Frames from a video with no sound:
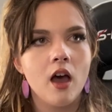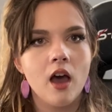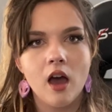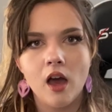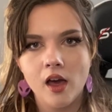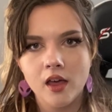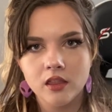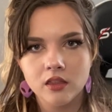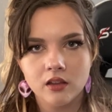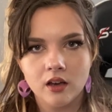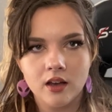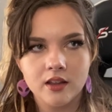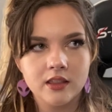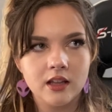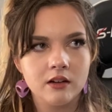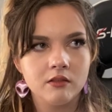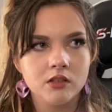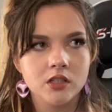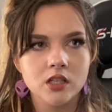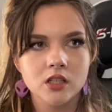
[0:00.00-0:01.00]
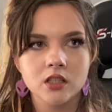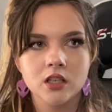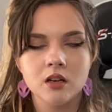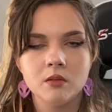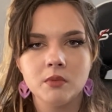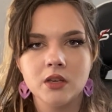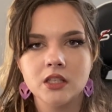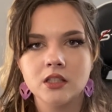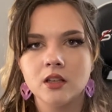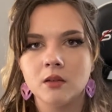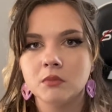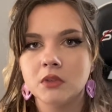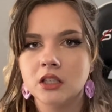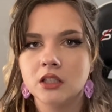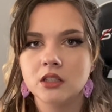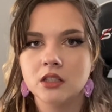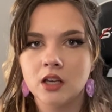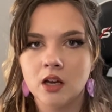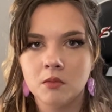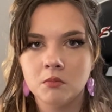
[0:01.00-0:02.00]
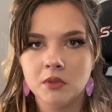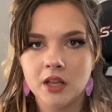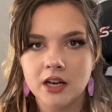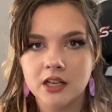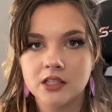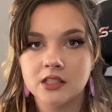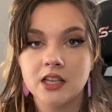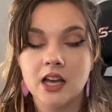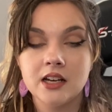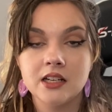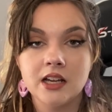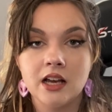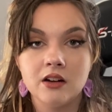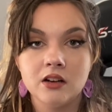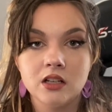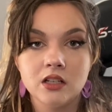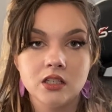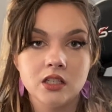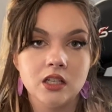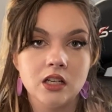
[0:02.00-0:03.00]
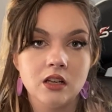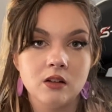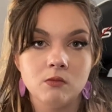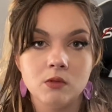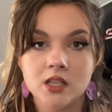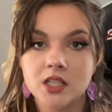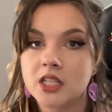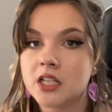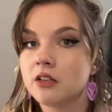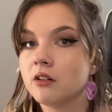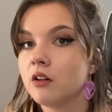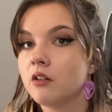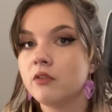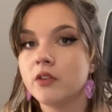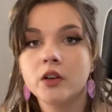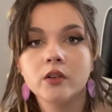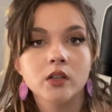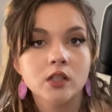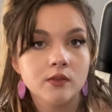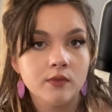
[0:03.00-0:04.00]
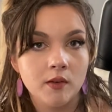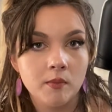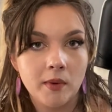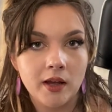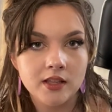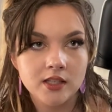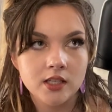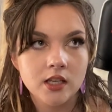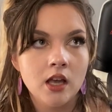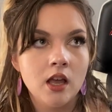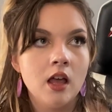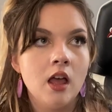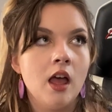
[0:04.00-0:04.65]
I thought that it was just going to be something dumb that I sat down and did with 0 viewers for months,